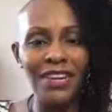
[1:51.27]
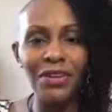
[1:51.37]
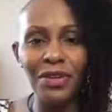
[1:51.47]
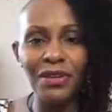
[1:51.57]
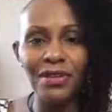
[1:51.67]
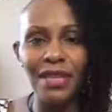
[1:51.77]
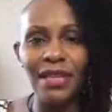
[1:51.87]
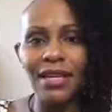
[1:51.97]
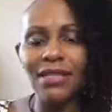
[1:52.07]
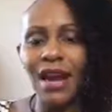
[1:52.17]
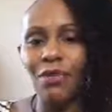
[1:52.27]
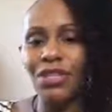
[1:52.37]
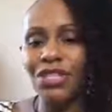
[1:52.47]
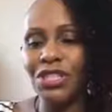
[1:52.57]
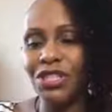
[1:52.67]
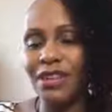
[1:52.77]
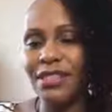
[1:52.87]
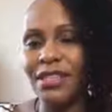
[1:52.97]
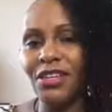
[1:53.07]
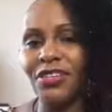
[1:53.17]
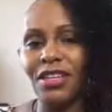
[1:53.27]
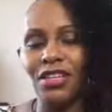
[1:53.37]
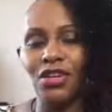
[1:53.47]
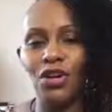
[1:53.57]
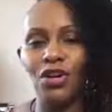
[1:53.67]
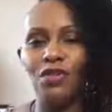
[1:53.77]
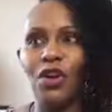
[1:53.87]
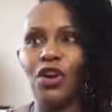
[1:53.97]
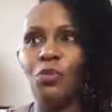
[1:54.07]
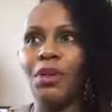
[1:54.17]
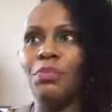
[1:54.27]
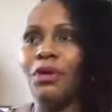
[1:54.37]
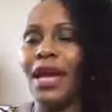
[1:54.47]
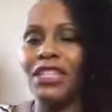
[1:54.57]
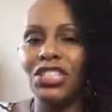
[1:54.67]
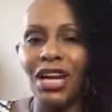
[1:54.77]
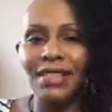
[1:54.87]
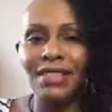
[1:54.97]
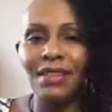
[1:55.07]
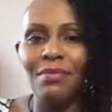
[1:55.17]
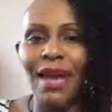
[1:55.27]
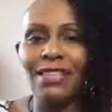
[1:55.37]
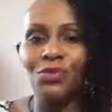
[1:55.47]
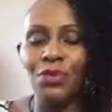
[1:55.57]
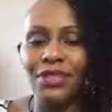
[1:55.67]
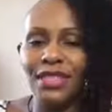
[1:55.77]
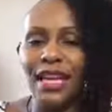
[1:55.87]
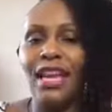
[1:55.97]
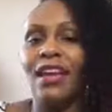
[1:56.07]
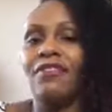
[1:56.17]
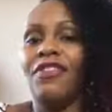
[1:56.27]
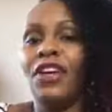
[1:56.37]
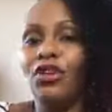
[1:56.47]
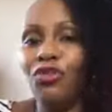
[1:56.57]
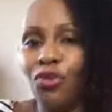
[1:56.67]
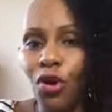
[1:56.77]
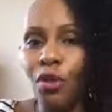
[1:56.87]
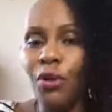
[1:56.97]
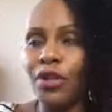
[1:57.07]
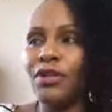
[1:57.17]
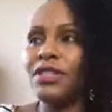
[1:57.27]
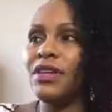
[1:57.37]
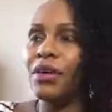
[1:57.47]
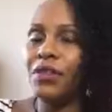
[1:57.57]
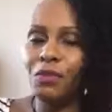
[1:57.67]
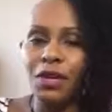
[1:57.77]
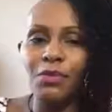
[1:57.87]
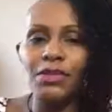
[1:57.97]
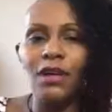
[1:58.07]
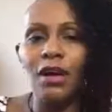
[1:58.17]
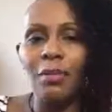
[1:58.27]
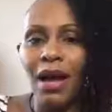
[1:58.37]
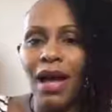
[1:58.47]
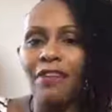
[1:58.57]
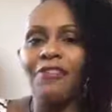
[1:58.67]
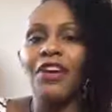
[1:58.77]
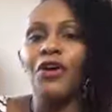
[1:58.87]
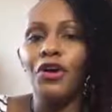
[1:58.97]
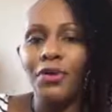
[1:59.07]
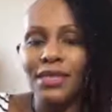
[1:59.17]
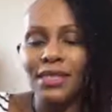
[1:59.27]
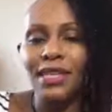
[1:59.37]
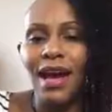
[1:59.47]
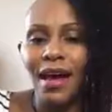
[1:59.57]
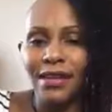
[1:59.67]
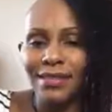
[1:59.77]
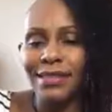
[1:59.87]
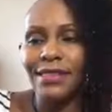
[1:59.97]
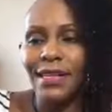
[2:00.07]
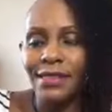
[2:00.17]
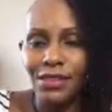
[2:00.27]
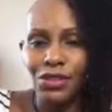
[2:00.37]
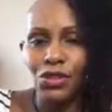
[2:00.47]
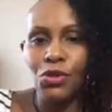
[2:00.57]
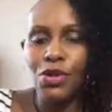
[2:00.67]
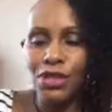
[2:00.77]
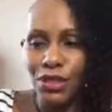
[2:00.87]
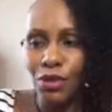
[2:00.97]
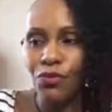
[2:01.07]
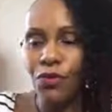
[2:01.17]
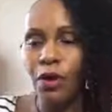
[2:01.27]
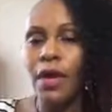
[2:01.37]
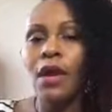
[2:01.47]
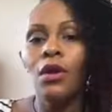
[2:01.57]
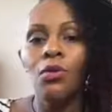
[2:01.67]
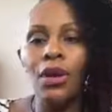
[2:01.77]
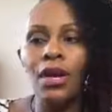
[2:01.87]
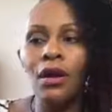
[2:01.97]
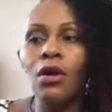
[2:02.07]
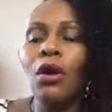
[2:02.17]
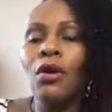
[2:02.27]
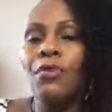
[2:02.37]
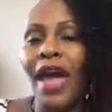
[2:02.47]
failures and that's how we judge ourselves and you know you've heard people like john c maxwell say fail forward you hear other people talk about how failure is a sign of success and so on and so forth well